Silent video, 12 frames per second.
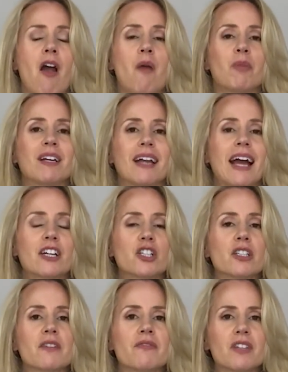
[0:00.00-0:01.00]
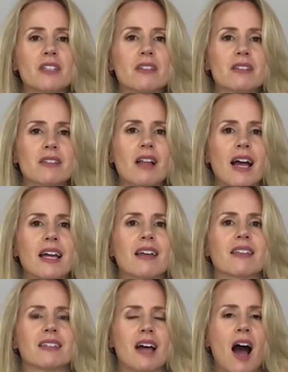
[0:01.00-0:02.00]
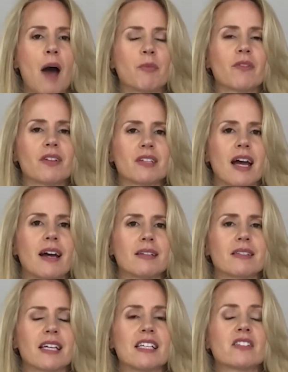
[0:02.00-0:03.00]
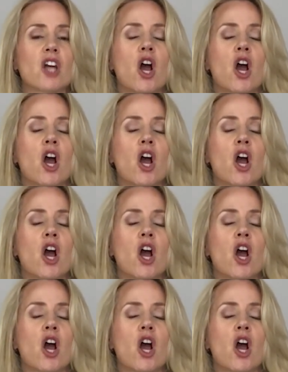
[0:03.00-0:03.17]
but it actually feels like the top of the desk is